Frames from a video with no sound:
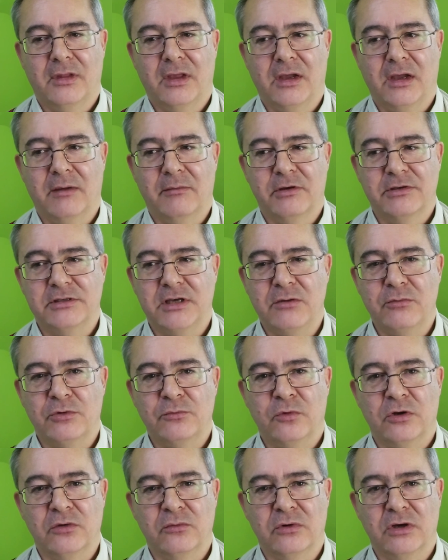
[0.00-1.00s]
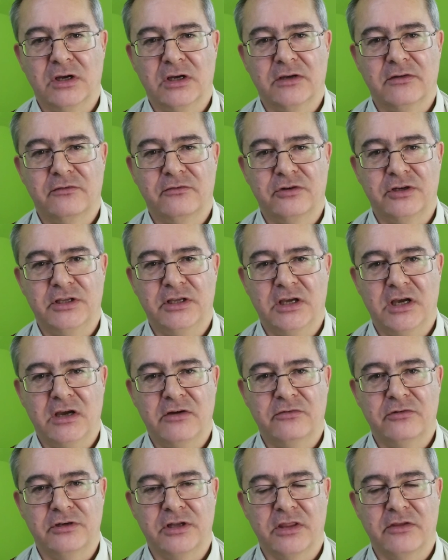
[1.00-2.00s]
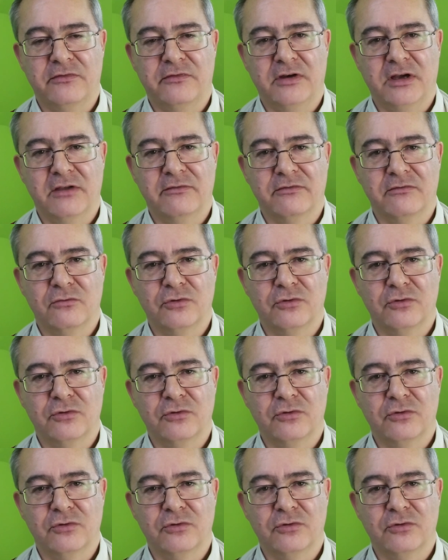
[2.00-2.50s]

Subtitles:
Because I wouldn't want to work for a year for another 5